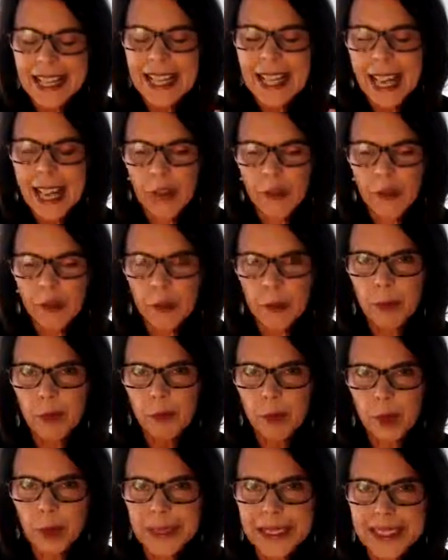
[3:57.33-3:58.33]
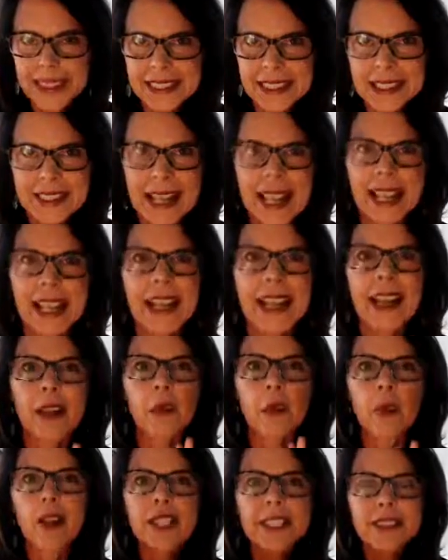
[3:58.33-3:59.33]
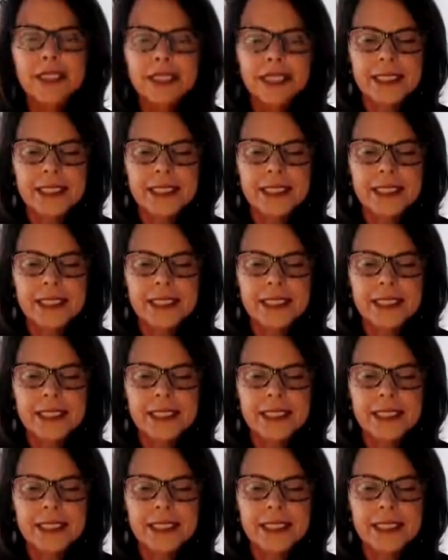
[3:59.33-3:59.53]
However, before we get to that, I want you to